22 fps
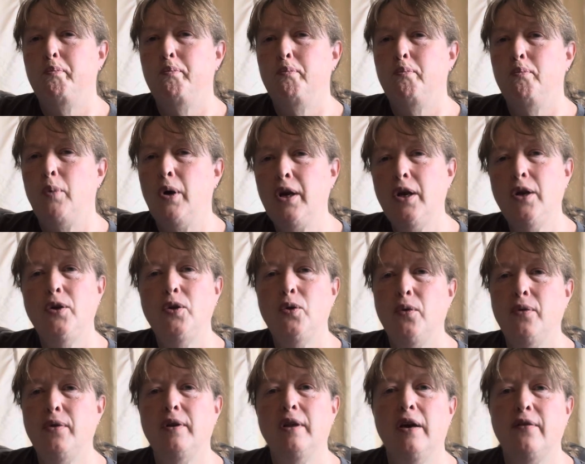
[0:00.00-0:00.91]
what do you do
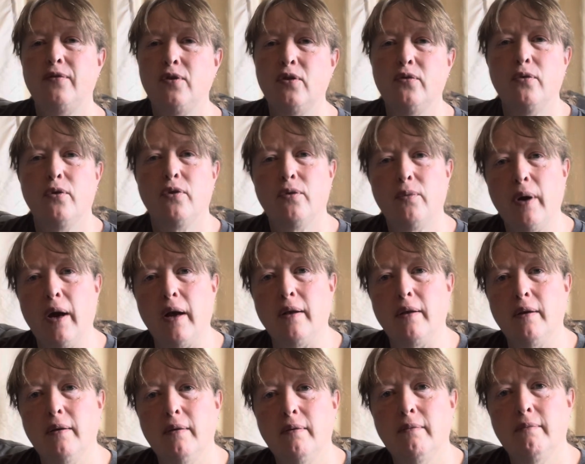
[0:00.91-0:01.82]
with the leftover thread?
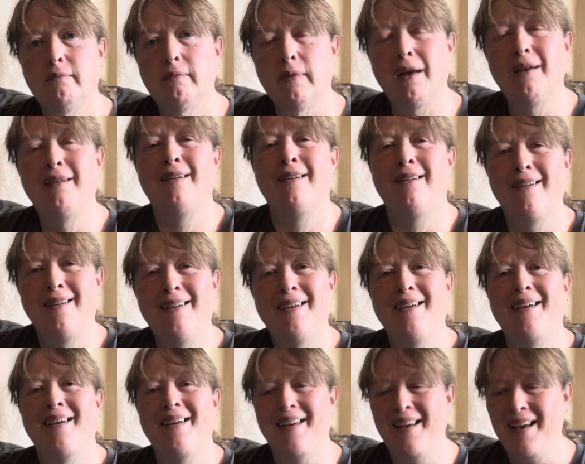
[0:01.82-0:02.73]

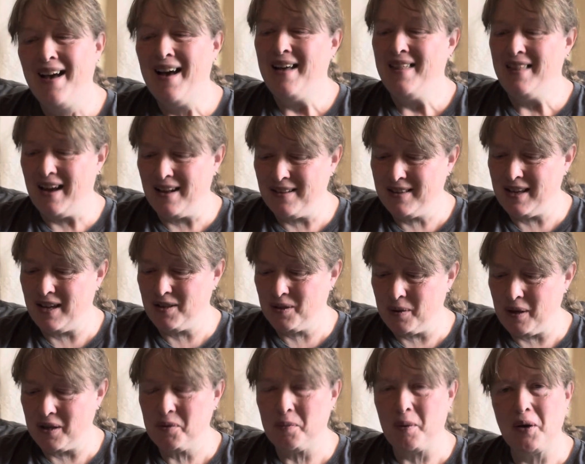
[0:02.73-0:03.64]

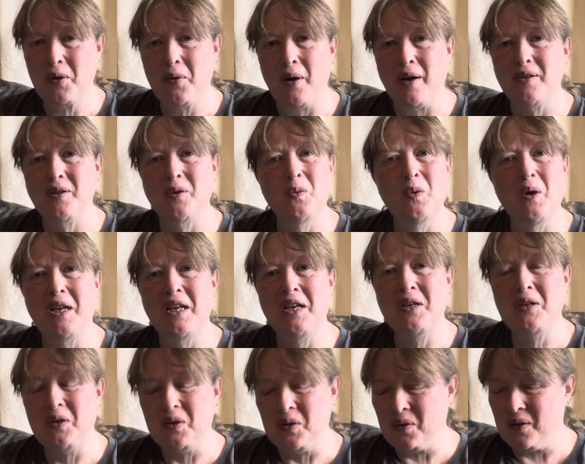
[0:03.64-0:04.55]
That's my question. What do you
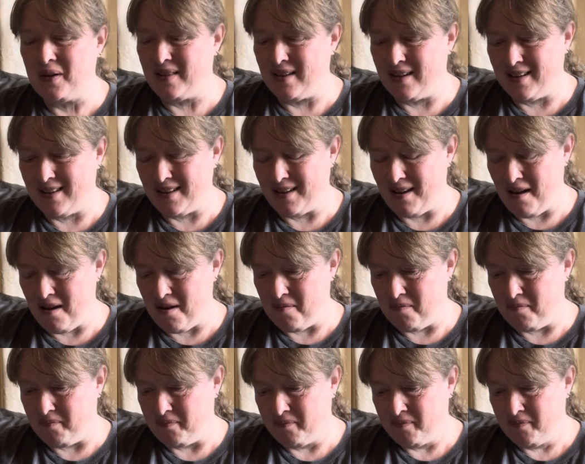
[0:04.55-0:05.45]
do with it?
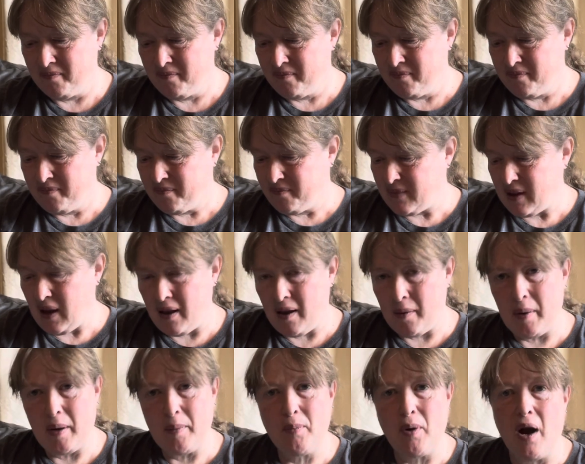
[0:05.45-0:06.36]
I
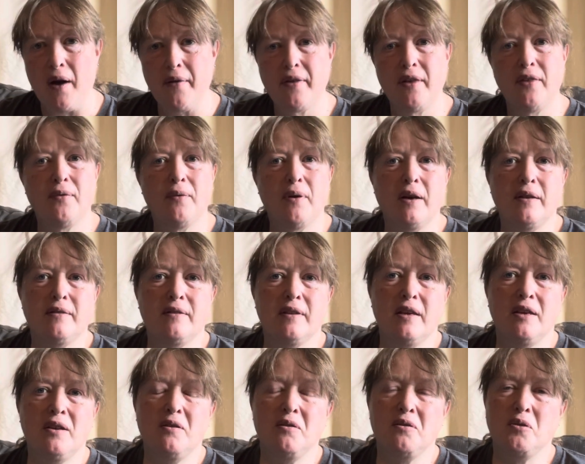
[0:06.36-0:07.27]
mean, Bothy threads, they
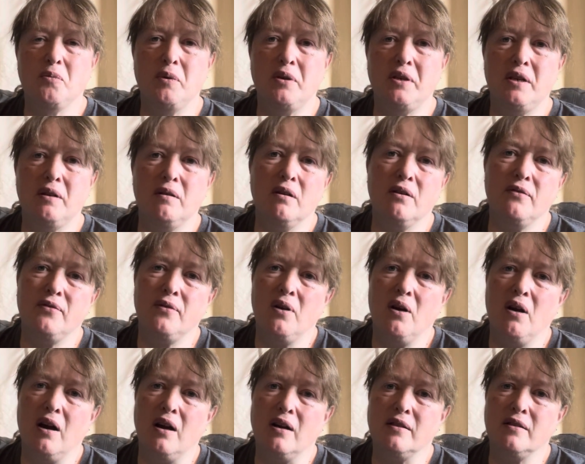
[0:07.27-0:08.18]
use Madeira
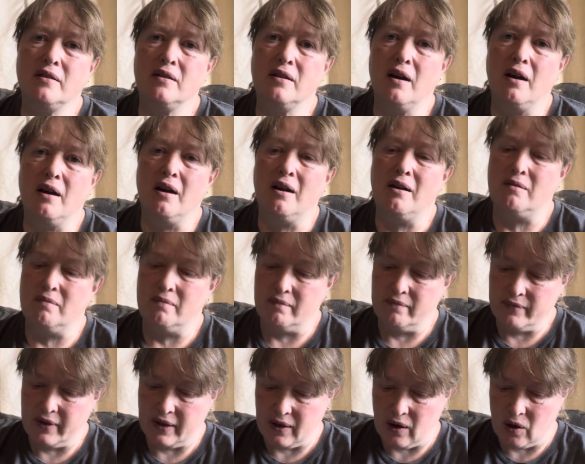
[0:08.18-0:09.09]
floss.
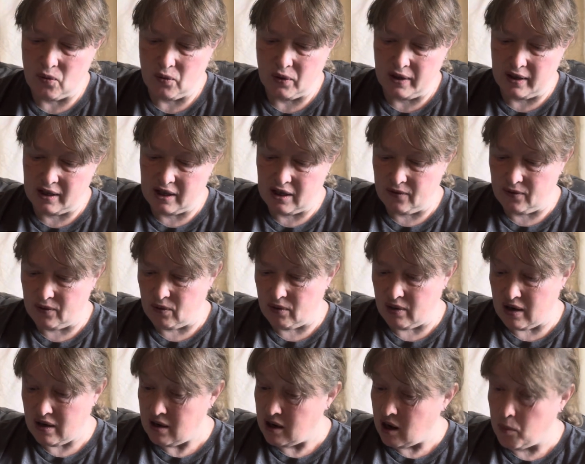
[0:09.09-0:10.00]
They don't really give you the
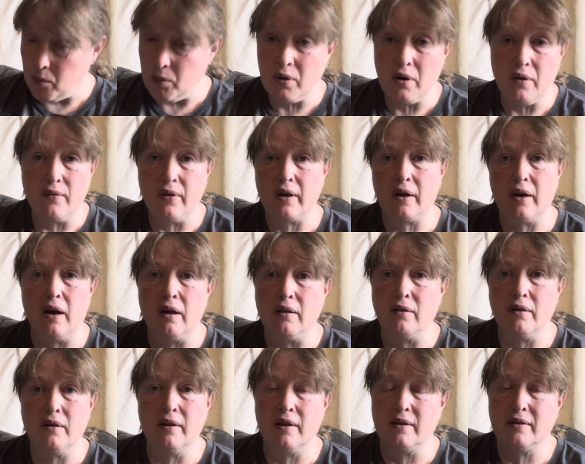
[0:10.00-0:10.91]
number of the
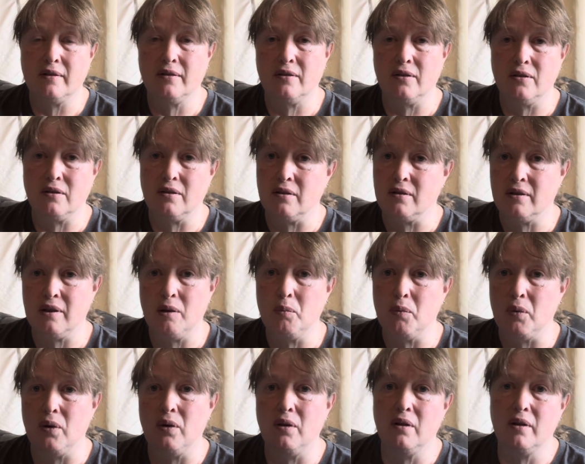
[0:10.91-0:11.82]
color. It's just a
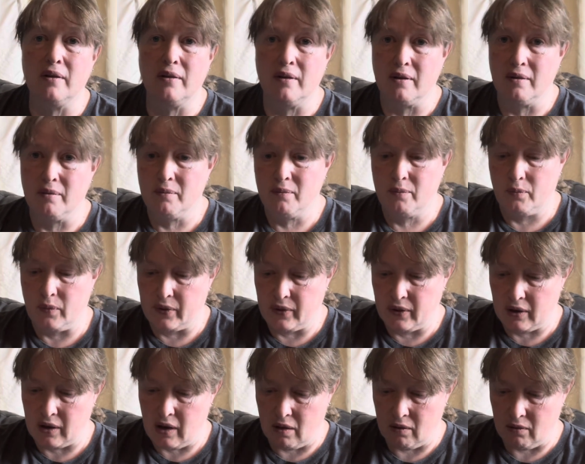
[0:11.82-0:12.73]
symbol and what the
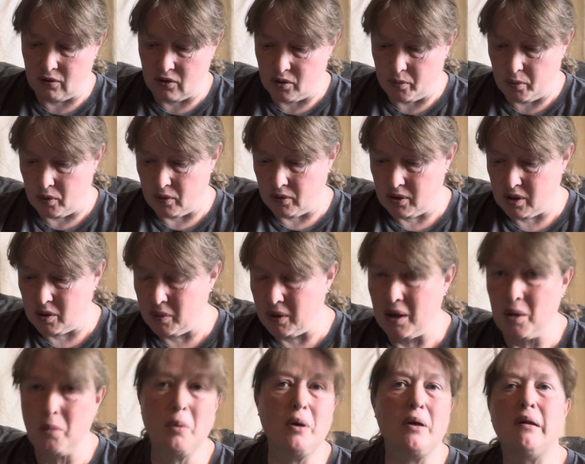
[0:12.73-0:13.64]
color is supposed to
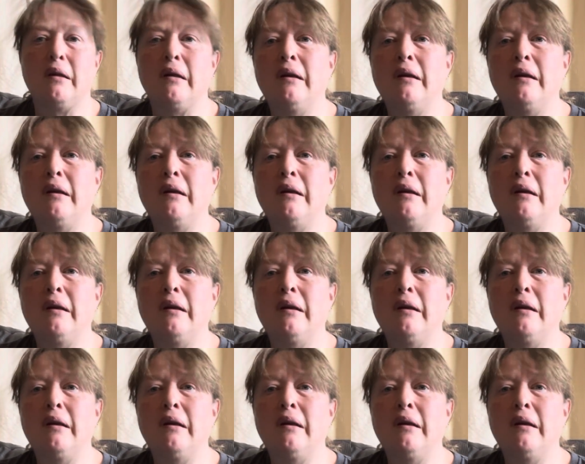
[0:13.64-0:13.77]
be. But